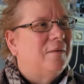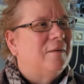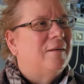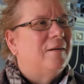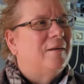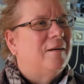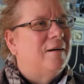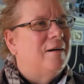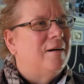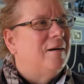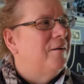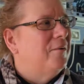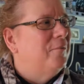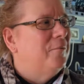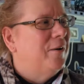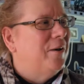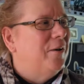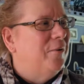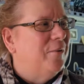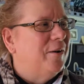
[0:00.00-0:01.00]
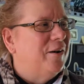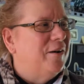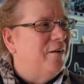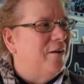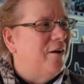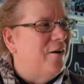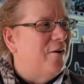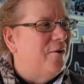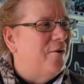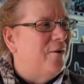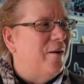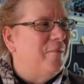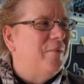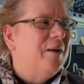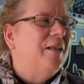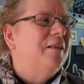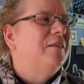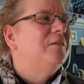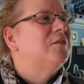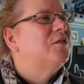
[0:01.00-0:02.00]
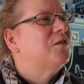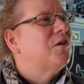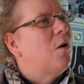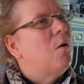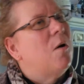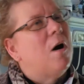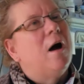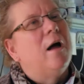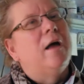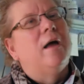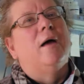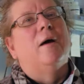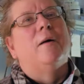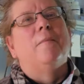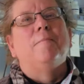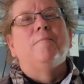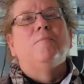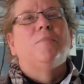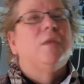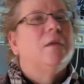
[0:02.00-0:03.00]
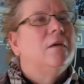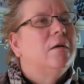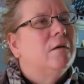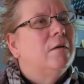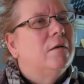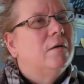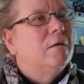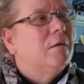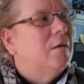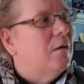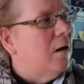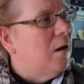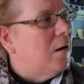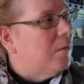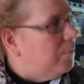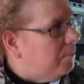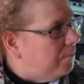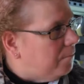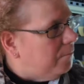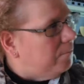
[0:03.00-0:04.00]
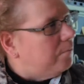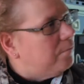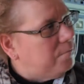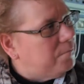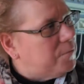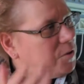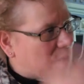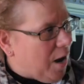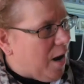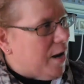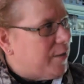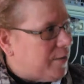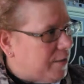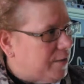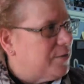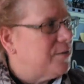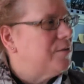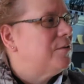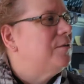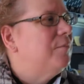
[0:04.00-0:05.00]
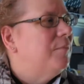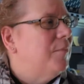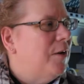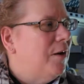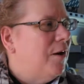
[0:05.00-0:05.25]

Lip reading: What do you want to know? I mean, so I am a scientist.